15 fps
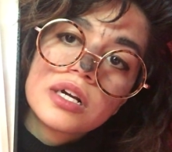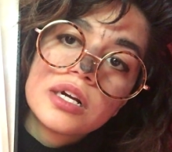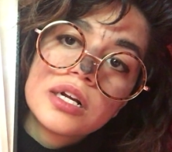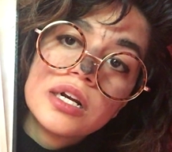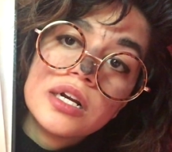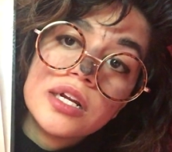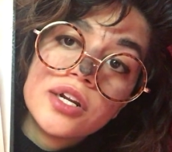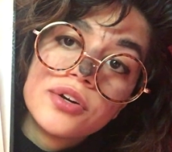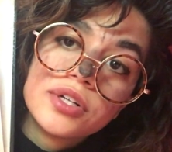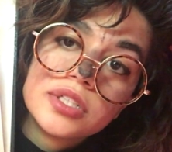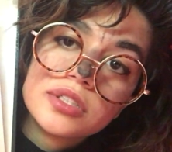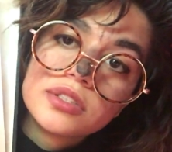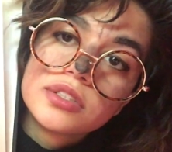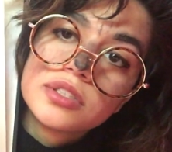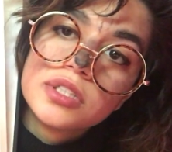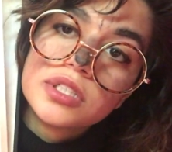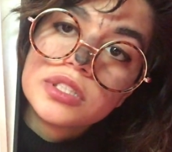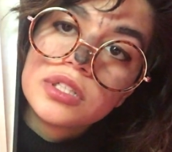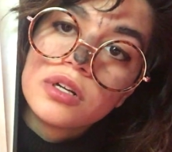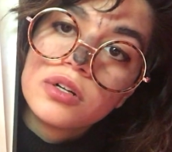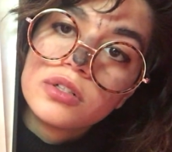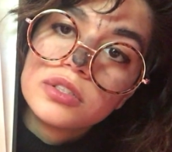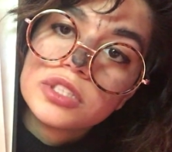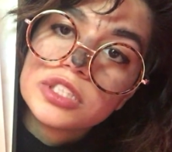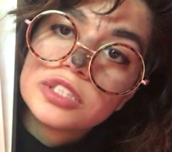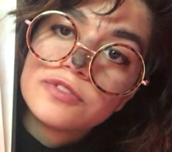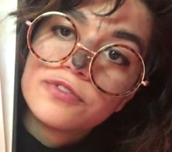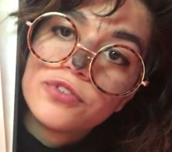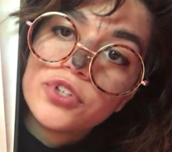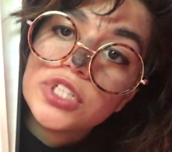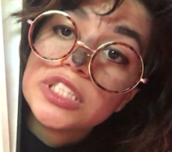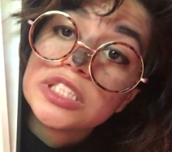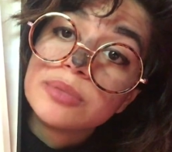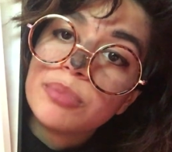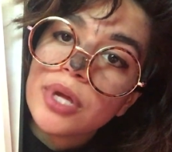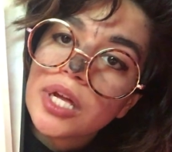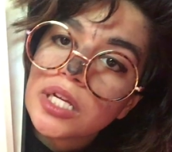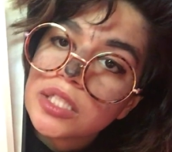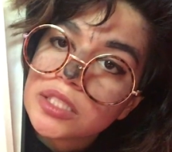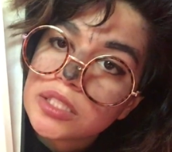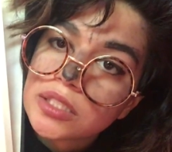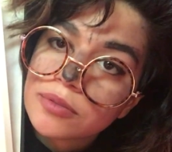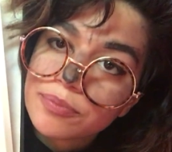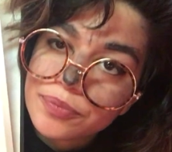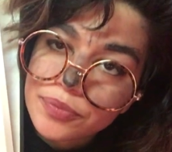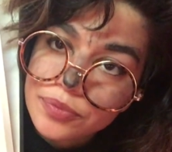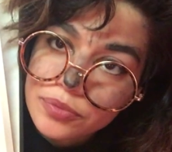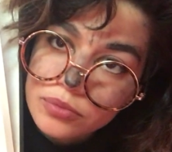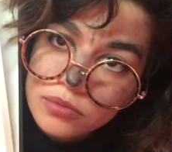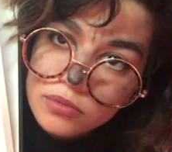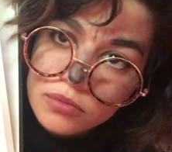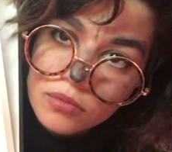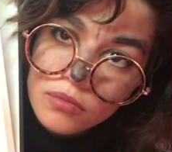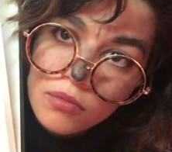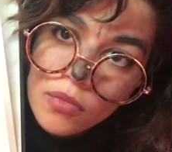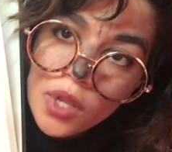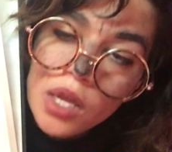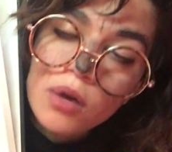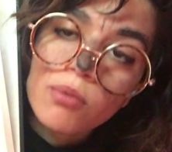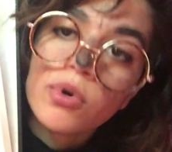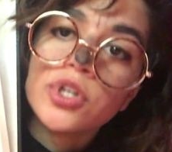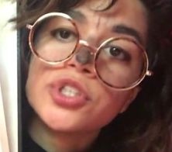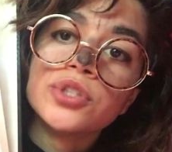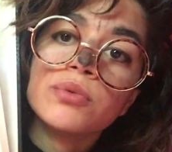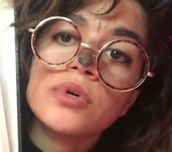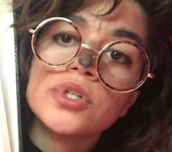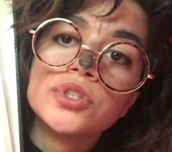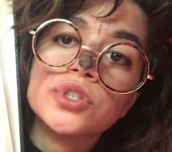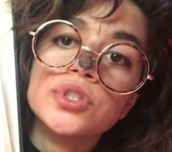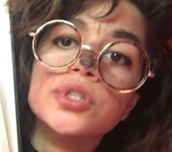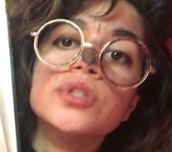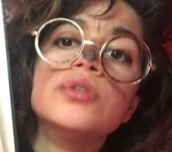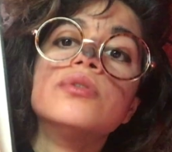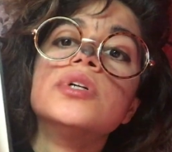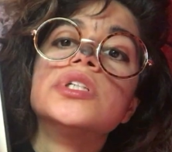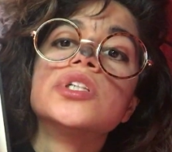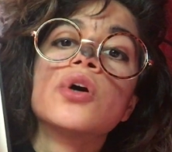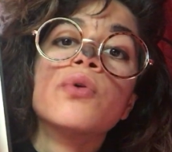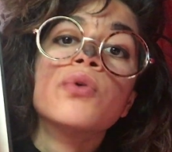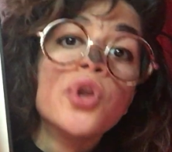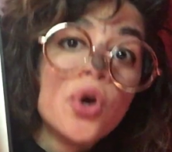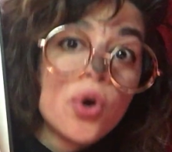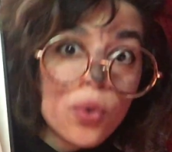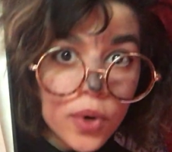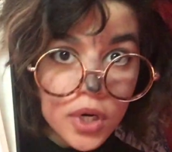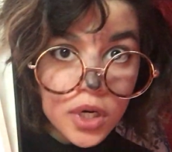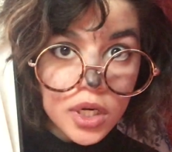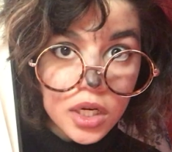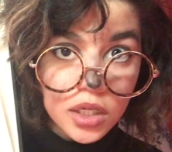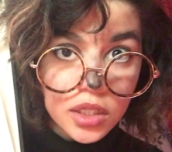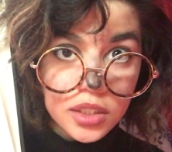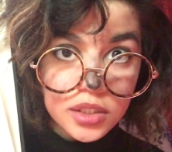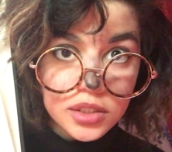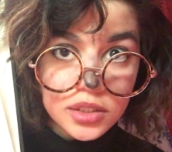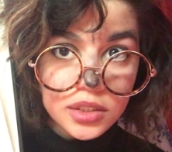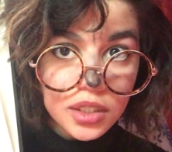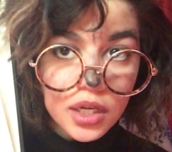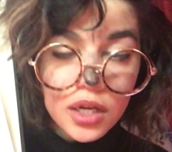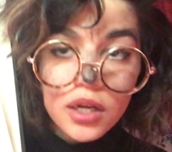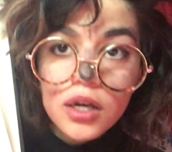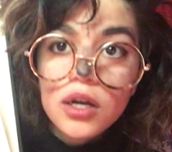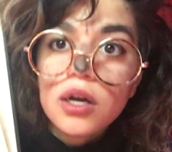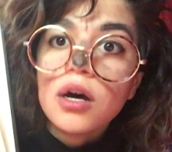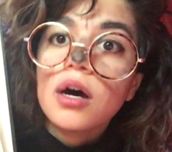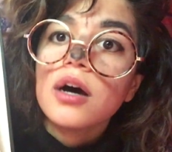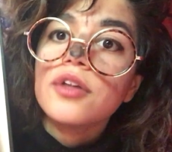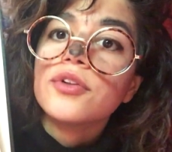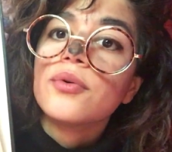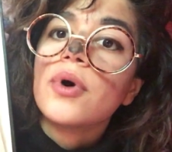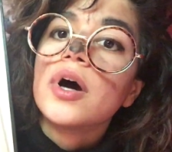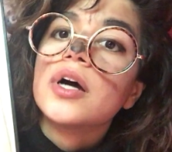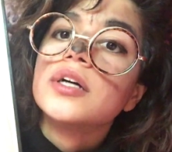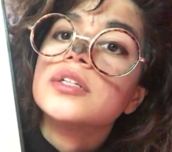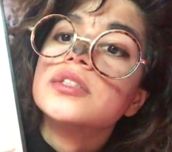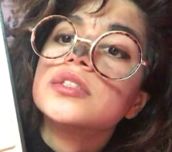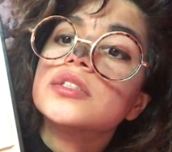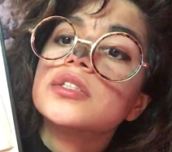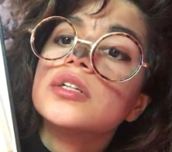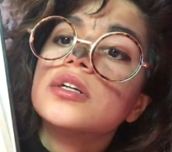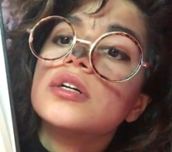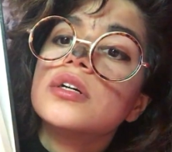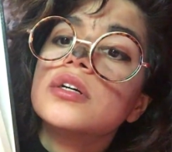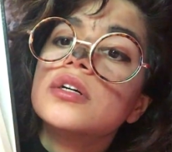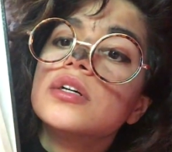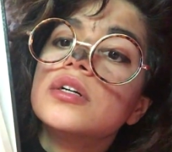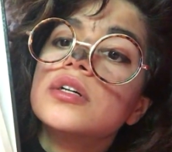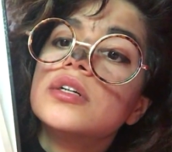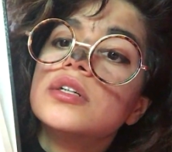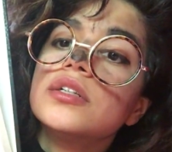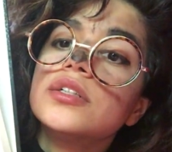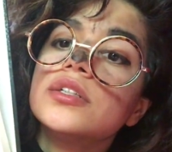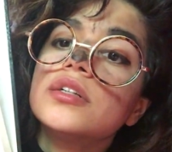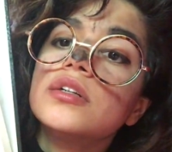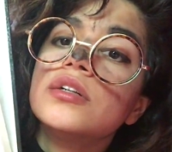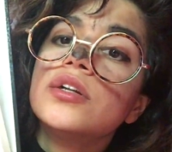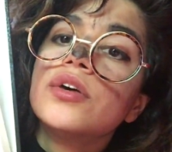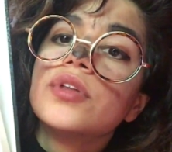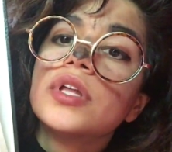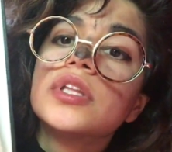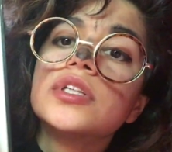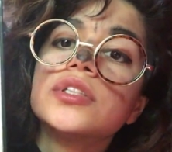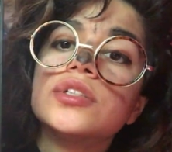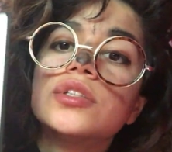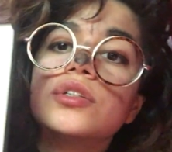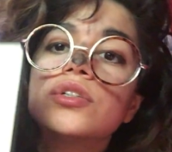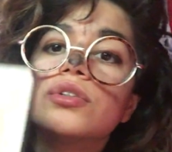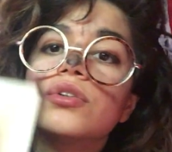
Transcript: clearance, this little free space. What you want to do is go nowhere near this. Otherwise, you'll know that this is a